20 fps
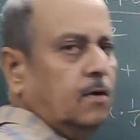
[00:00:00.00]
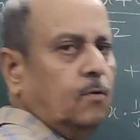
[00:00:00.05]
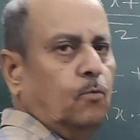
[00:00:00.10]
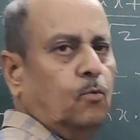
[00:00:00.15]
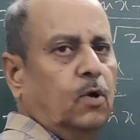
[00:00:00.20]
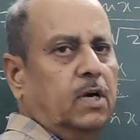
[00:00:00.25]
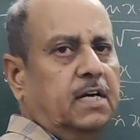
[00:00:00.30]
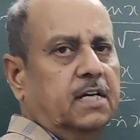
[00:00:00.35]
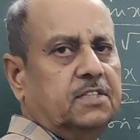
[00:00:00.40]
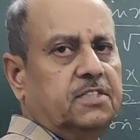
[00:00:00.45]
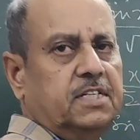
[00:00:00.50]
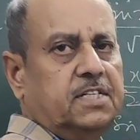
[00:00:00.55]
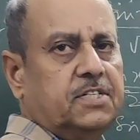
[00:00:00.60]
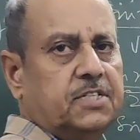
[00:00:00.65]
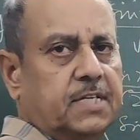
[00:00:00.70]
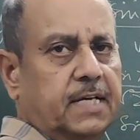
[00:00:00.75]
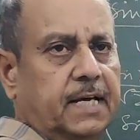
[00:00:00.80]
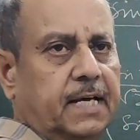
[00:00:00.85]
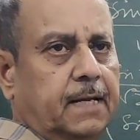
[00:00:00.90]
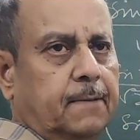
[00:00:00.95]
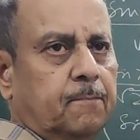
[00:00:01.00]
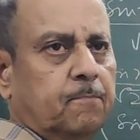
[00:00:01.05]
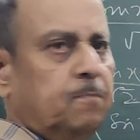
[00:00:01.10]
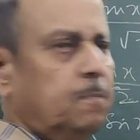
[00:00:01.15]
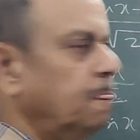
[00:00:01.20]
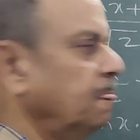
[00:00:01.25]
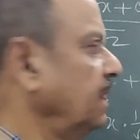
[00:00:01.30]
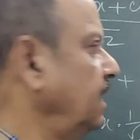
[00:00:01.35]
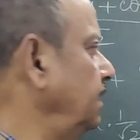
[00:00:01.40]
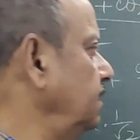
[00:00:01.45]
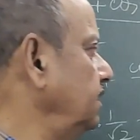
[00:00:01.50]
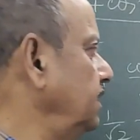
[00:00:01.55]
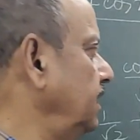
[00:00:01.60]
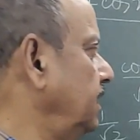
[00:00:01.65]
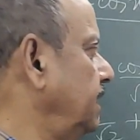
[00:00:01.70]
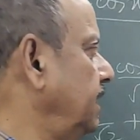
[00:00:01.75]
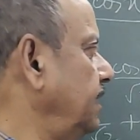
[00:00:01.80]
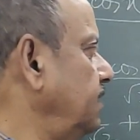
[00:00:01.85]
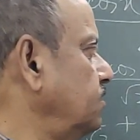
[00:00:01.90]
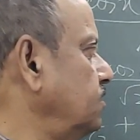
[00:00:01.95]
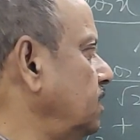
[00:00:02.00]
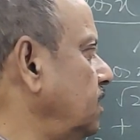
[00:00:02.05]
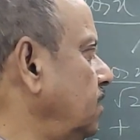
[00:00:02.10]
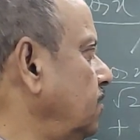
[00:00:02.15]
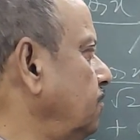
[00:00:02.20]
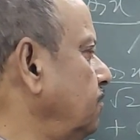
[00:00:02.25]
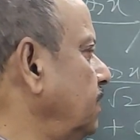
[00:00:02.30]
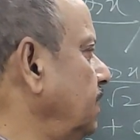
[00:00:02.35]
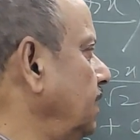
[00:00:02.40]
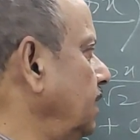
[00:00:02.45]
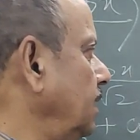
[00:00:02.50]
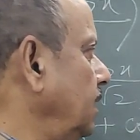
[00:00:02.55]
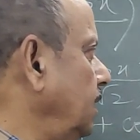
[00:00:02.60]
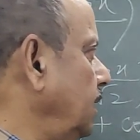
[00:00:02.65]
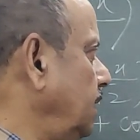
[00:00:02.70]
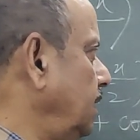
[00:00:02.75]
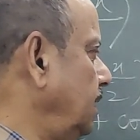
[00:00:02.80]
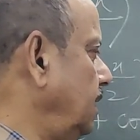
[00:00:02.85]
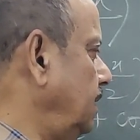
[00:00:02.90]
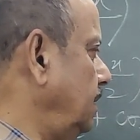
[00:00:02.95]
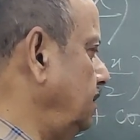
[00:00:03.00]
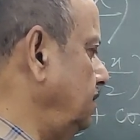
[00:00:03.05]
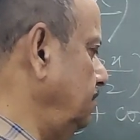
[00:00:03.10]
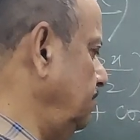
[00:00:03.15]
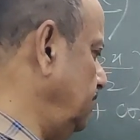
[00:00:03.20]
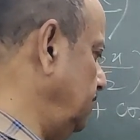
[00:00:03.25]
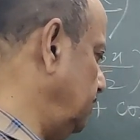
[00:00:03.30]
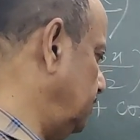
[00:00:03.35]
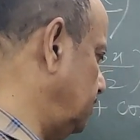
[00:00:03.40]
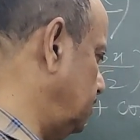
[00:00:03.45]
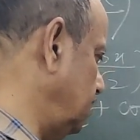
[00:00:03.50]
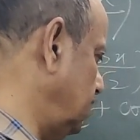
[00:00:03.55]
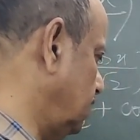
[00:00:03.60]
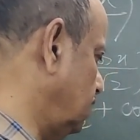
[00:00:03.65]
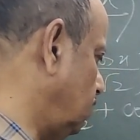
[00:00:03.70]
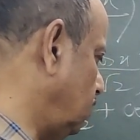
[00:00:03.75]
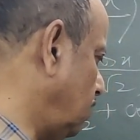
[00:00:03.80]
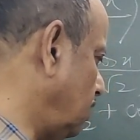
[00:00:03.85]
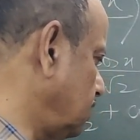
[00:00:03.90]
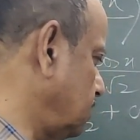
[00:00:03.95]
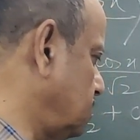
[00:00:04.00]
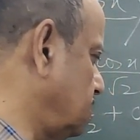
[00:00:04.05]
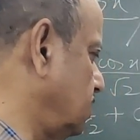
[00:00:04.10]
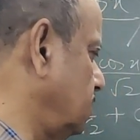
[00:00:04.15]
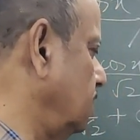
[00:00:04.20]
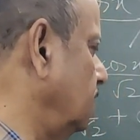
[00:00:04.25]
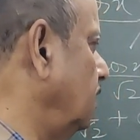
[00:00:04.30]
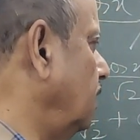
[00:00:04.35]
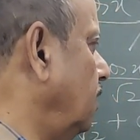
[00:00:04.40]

what does it say? In the case of this cos,